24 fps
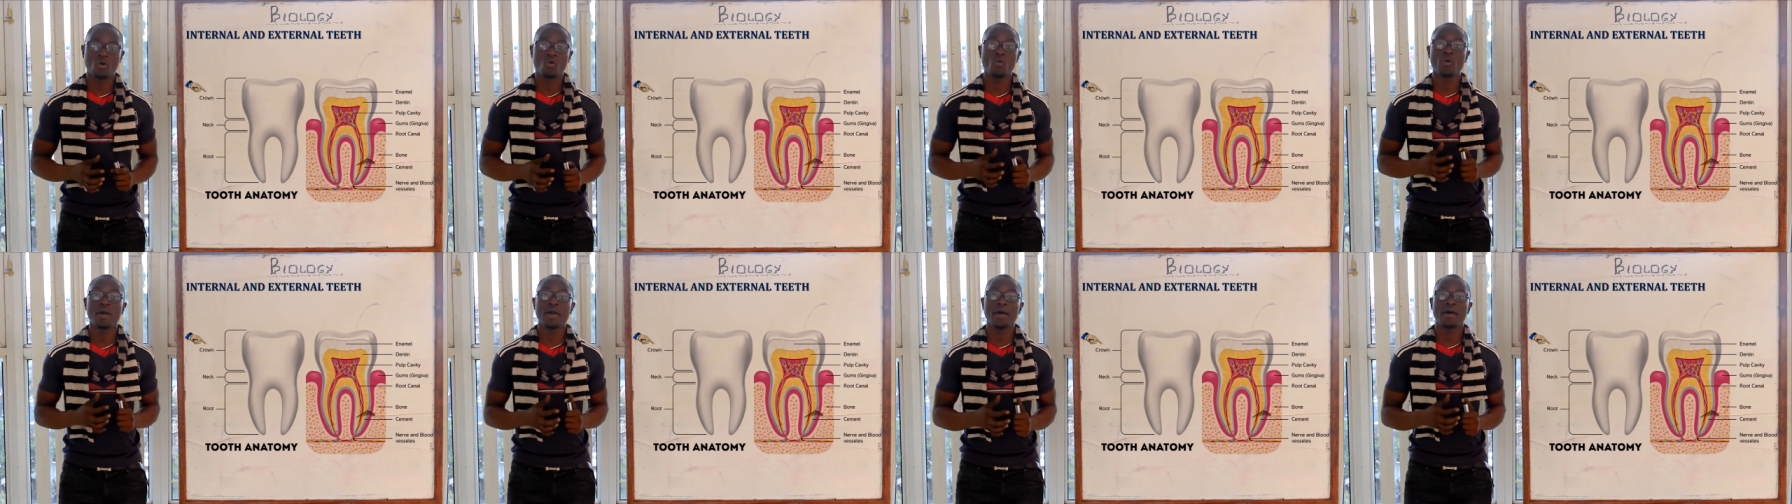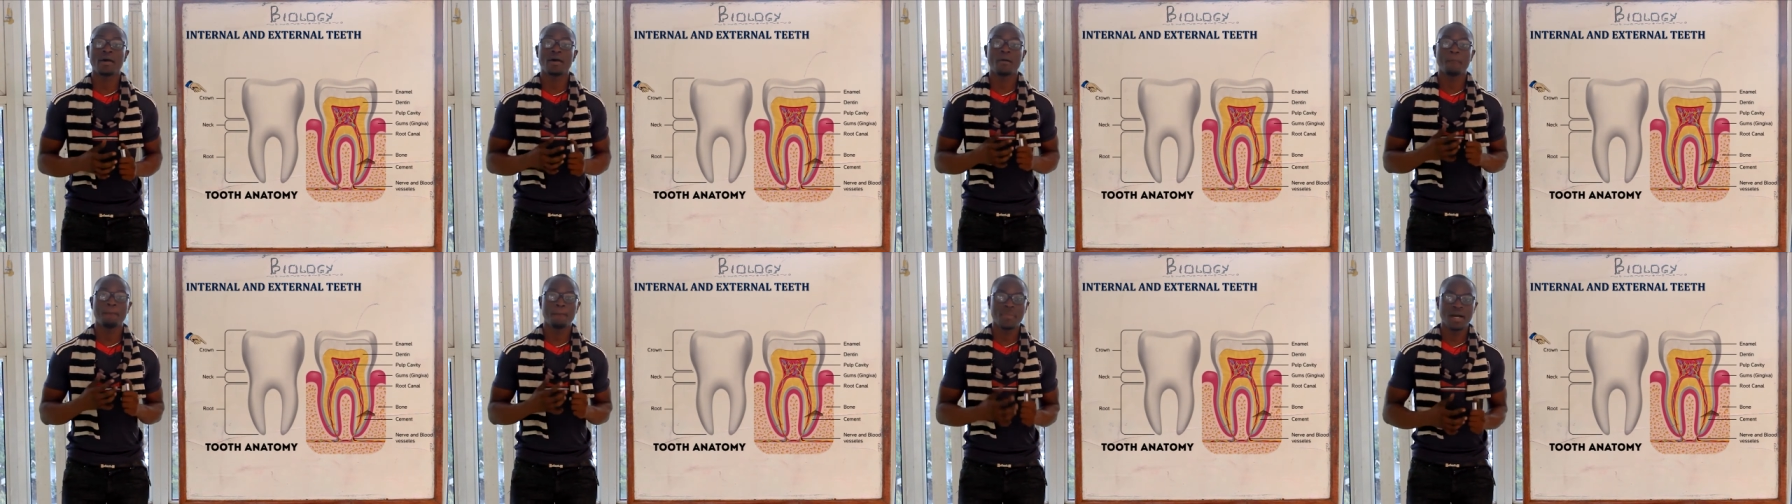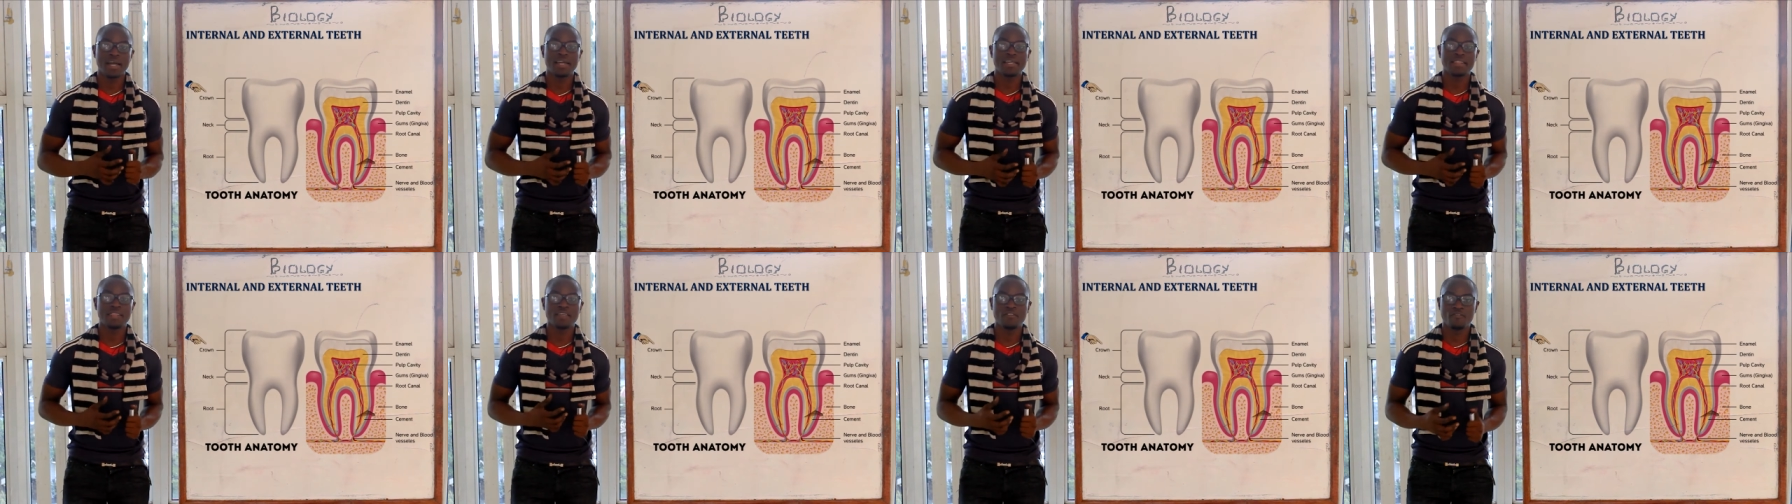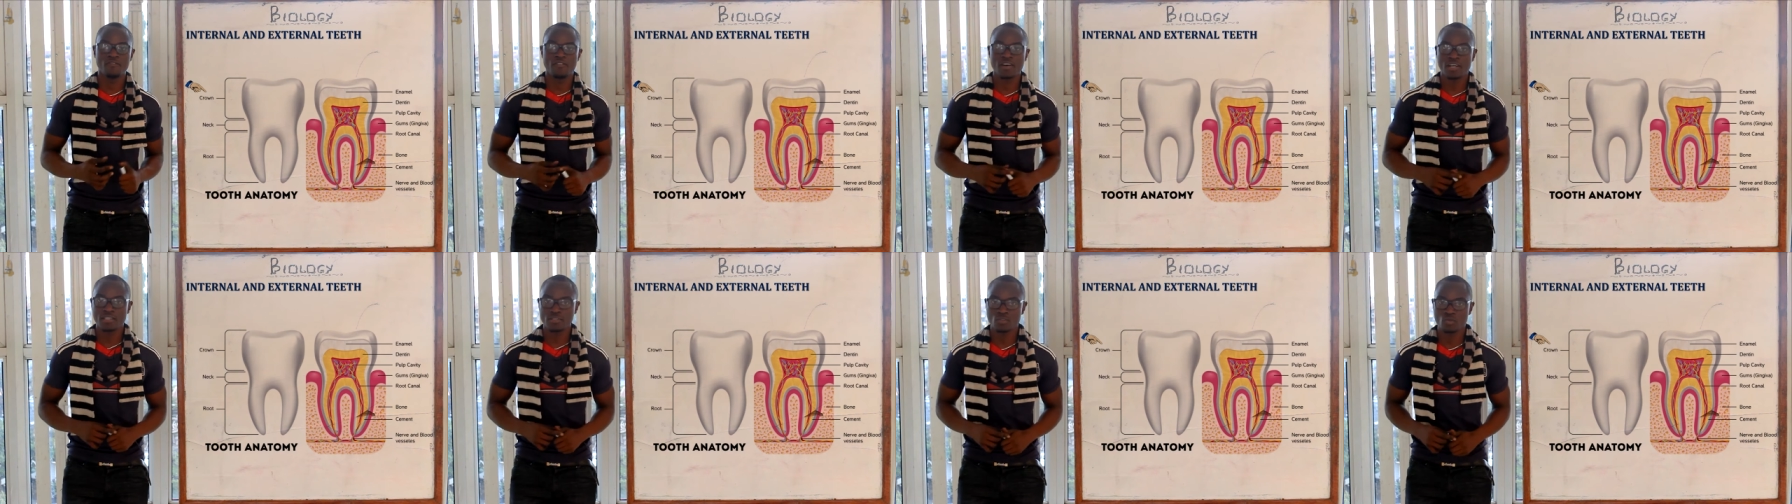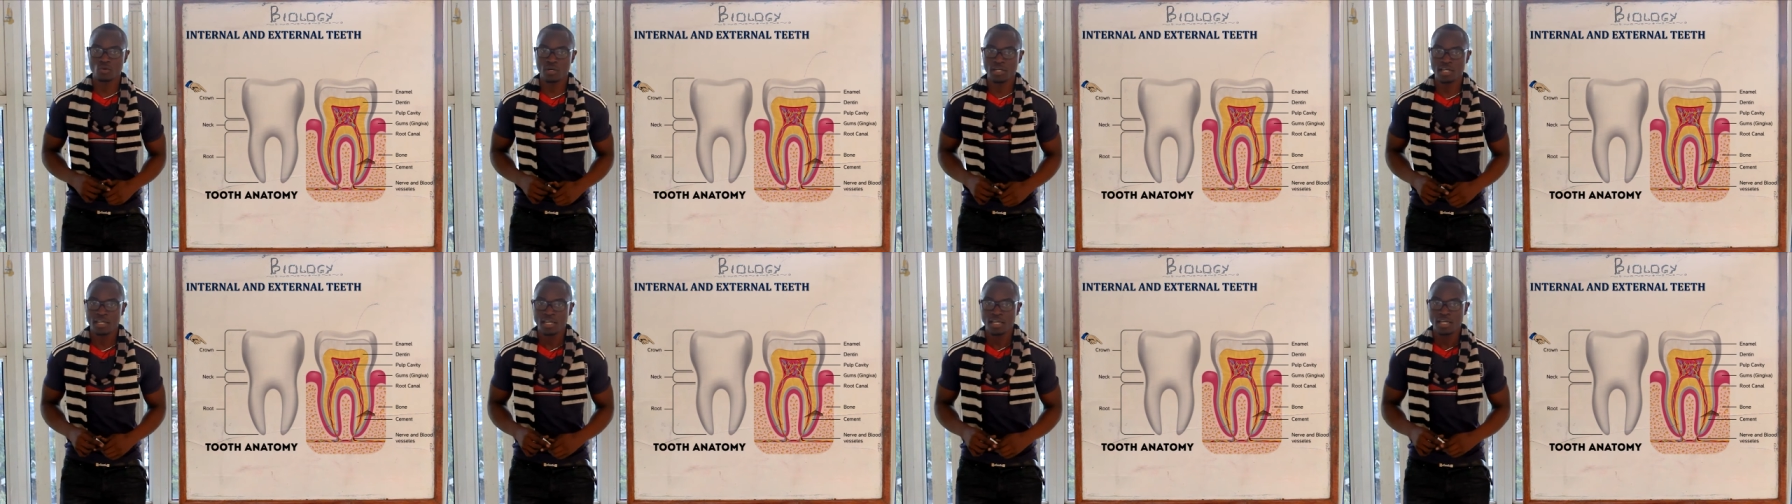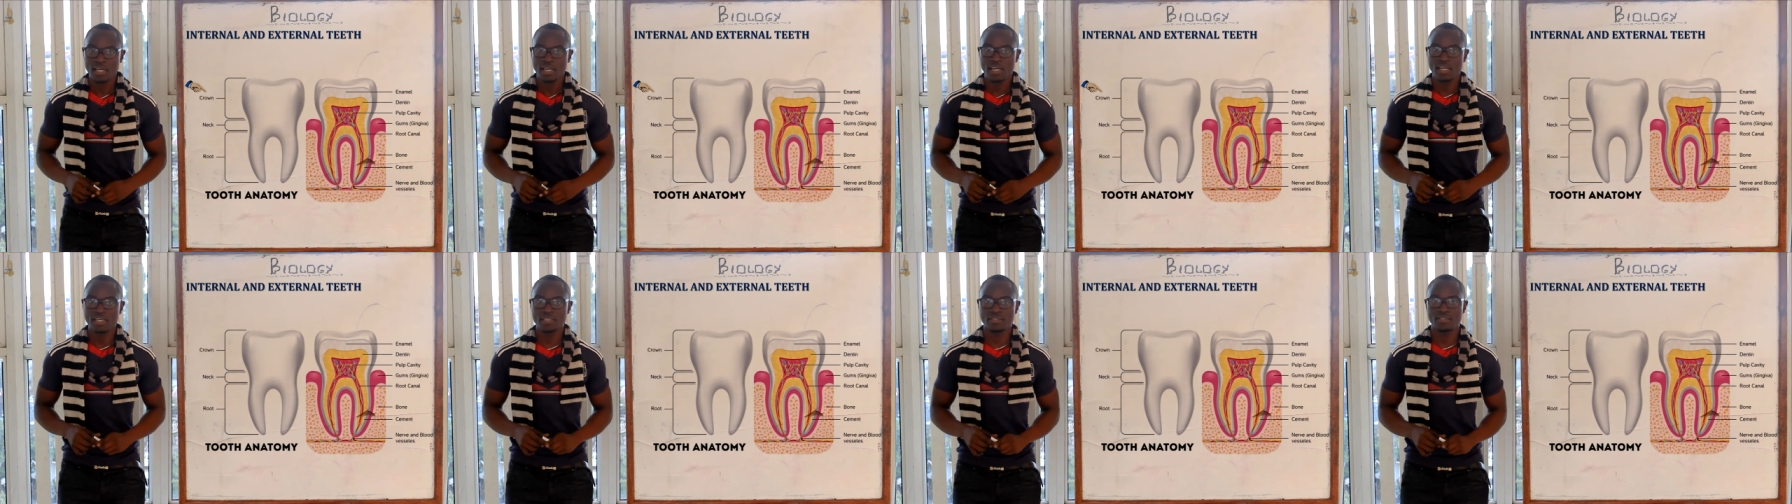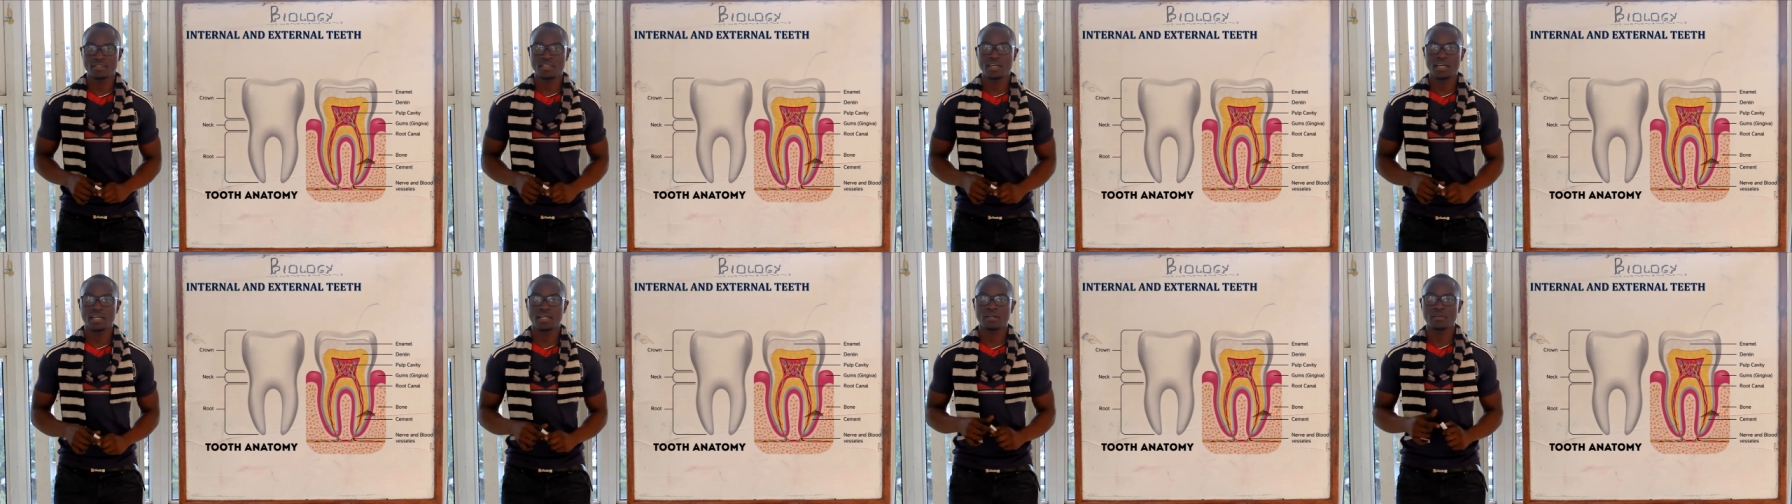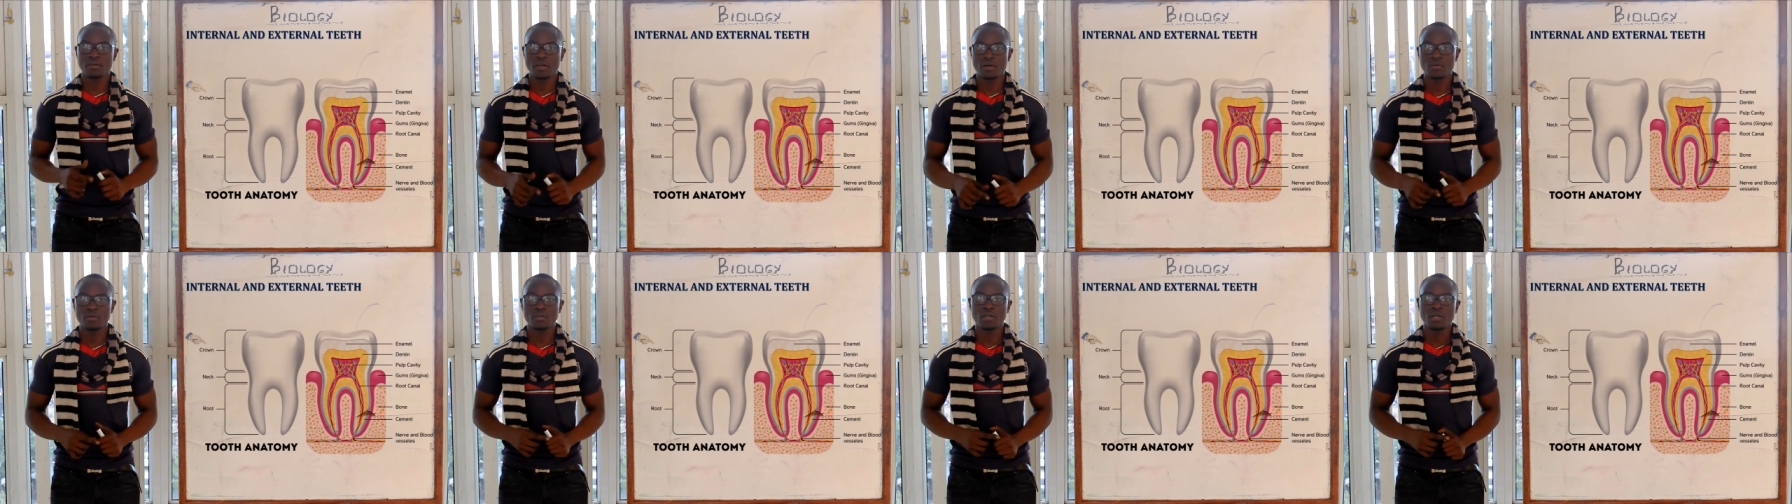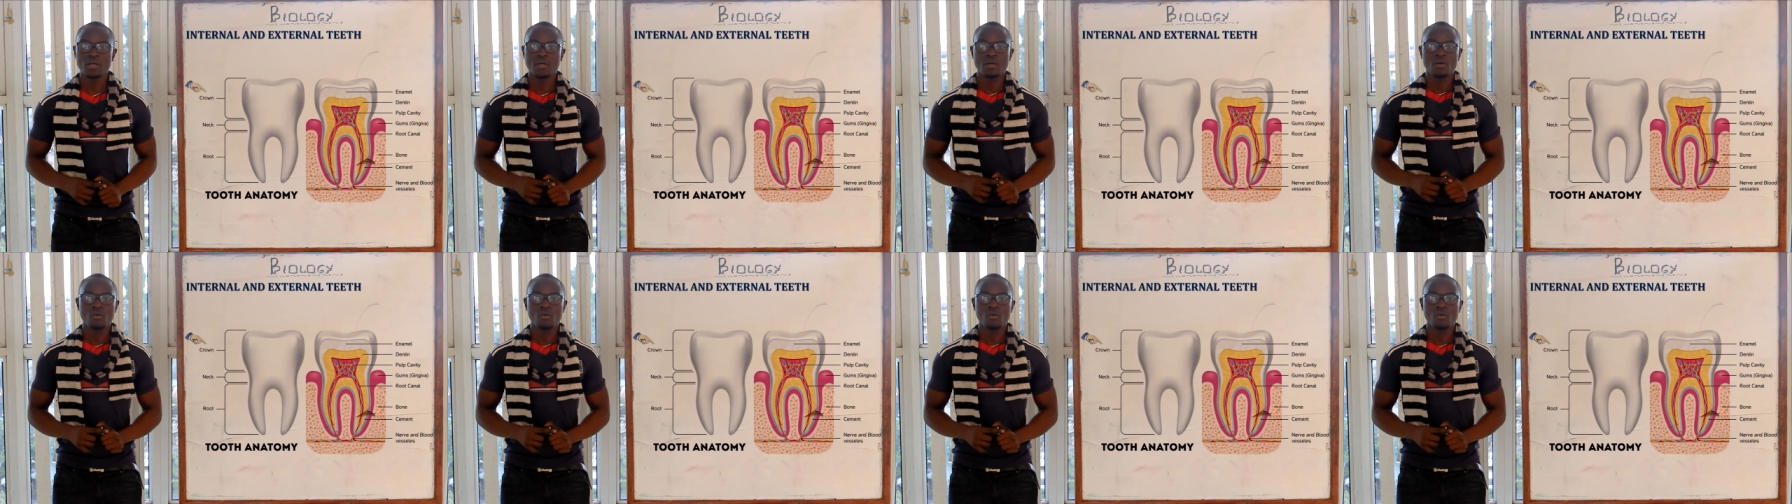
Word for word: whereby the first one is the crown